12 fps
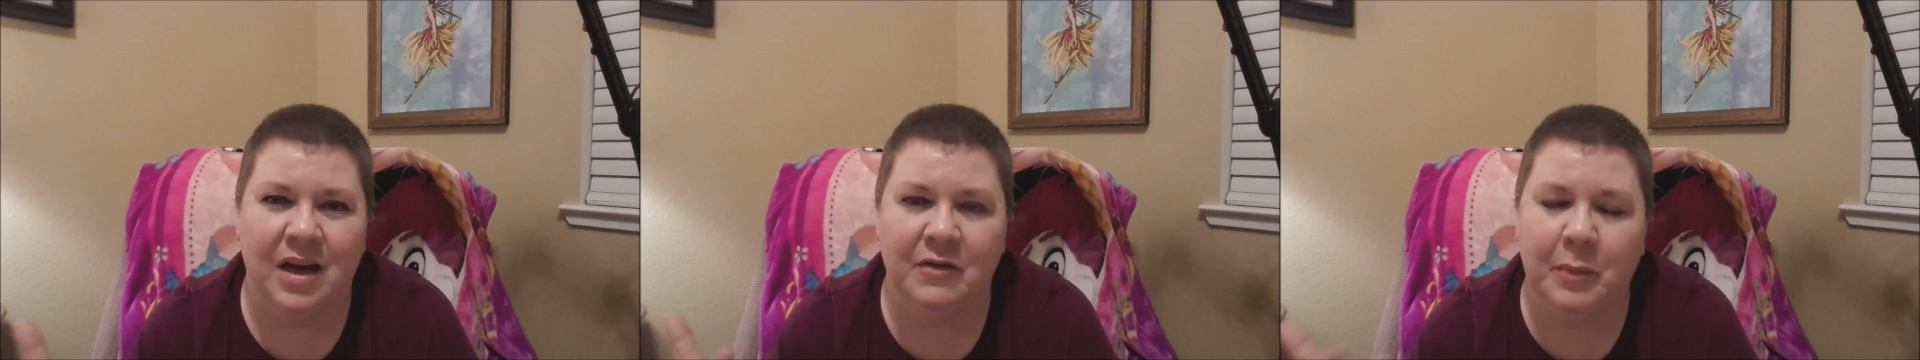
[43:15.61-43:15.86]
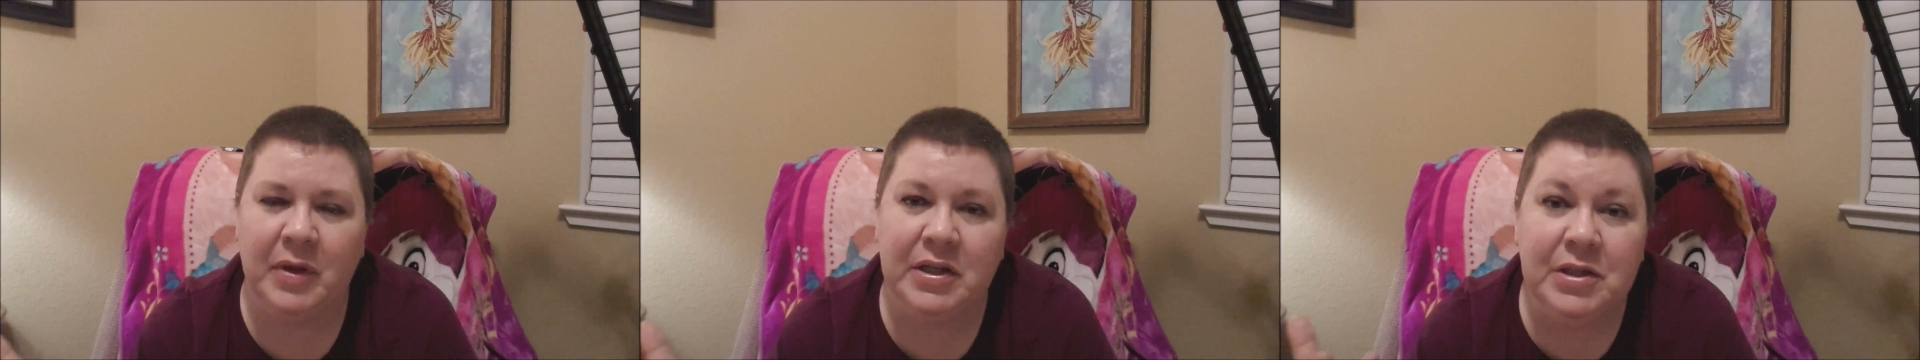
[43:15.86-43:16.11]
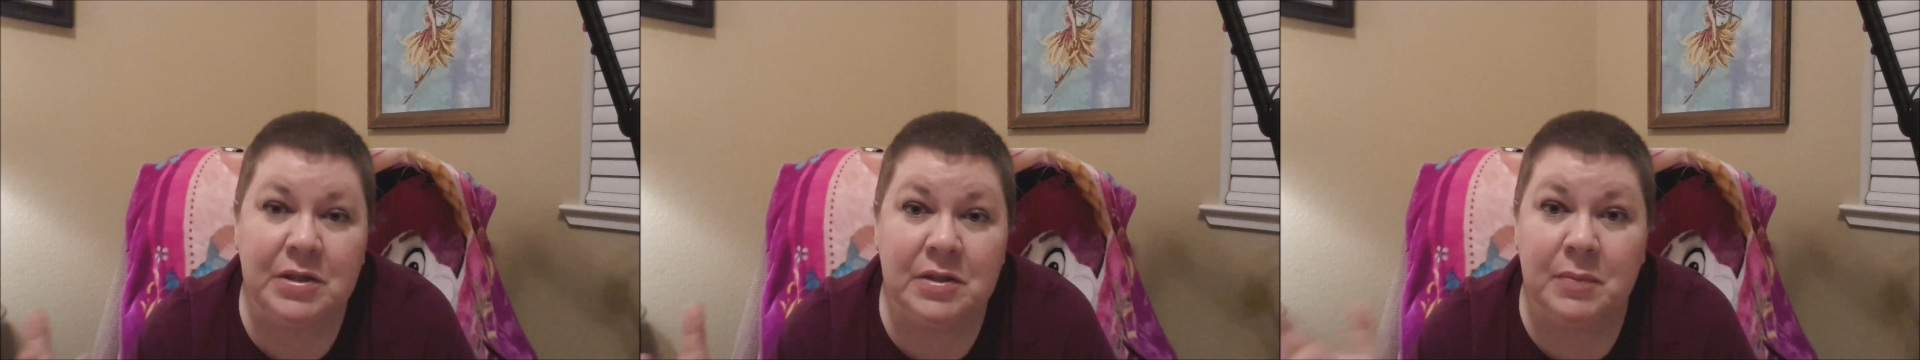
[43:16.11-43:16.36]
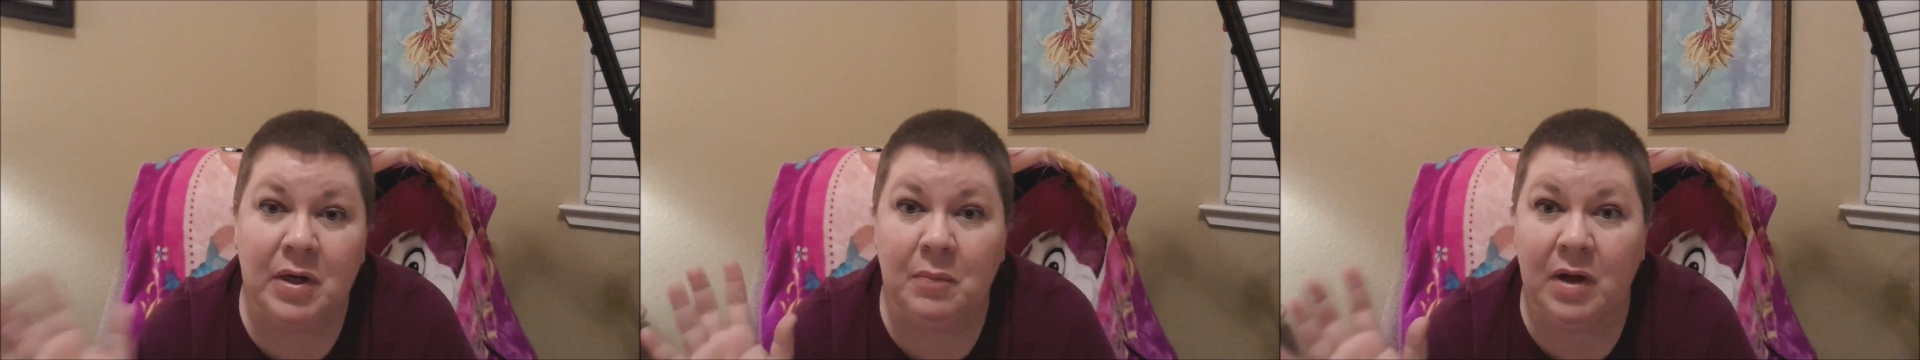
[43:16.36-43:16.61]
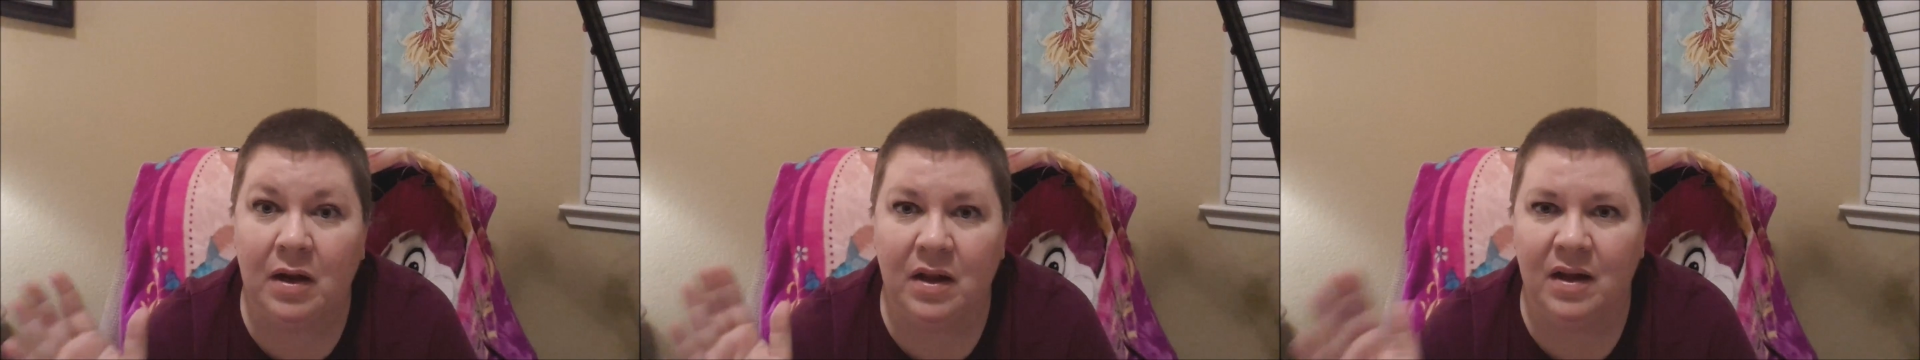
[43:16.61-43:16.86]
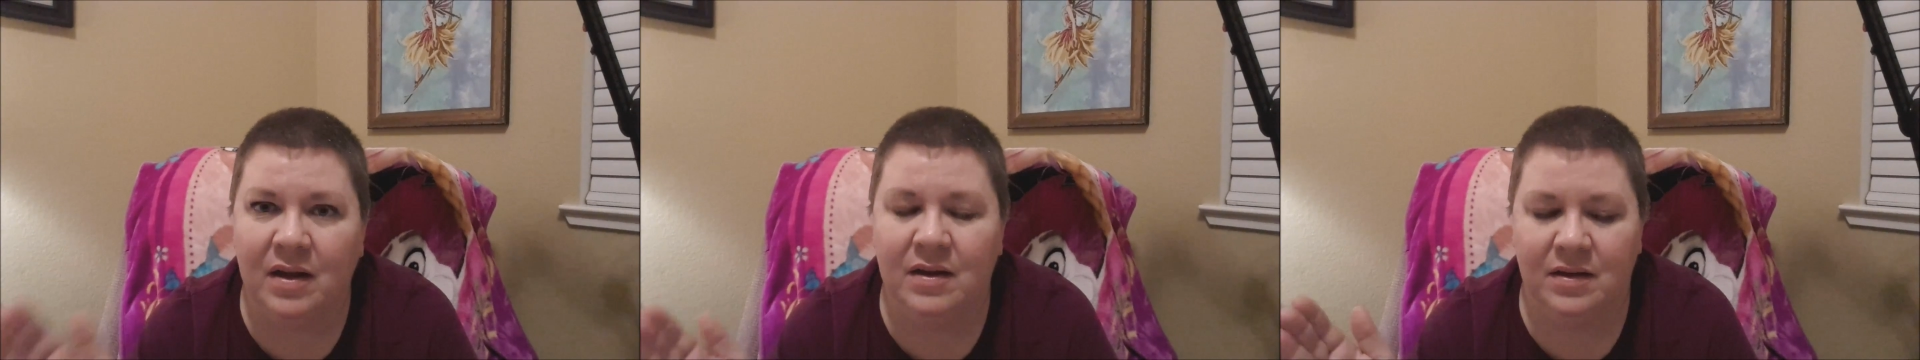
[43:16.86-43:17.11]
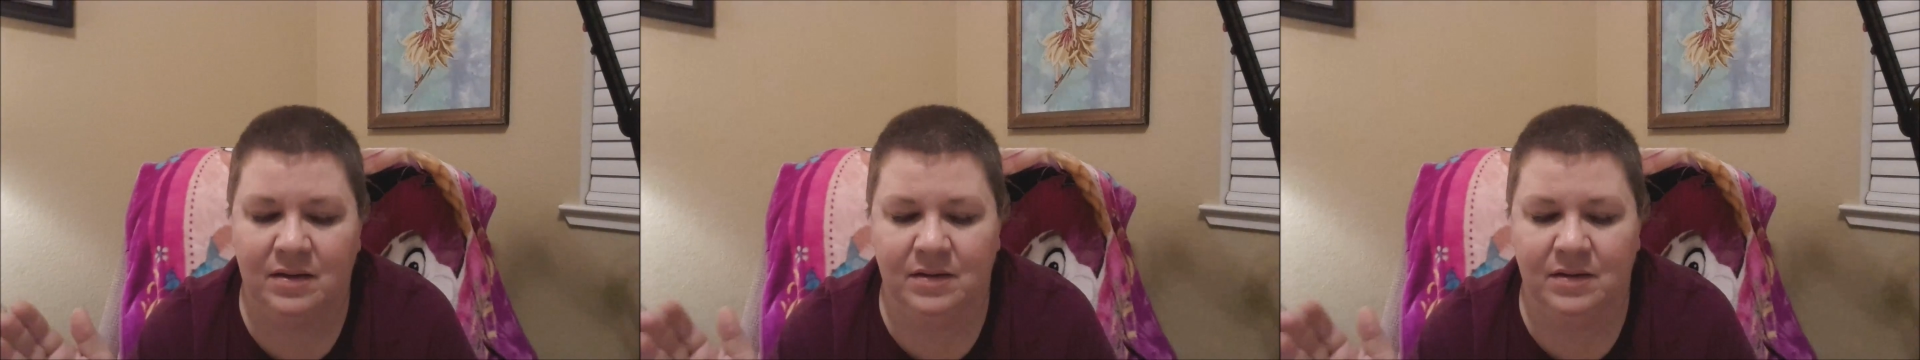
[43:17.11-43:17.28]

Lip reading: I have opinions, but I'm not like,